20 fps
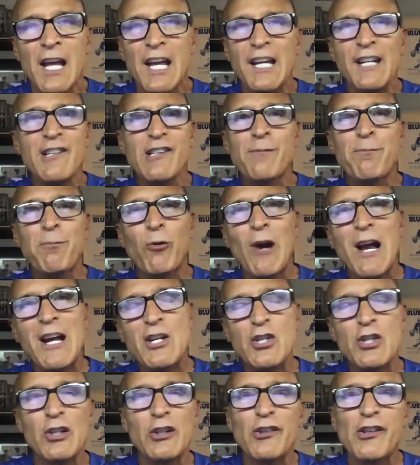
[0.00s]

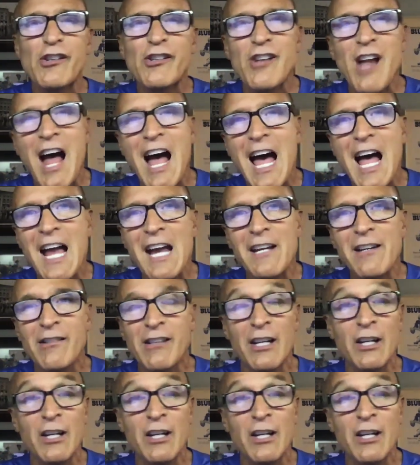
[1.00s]
inspirational signs,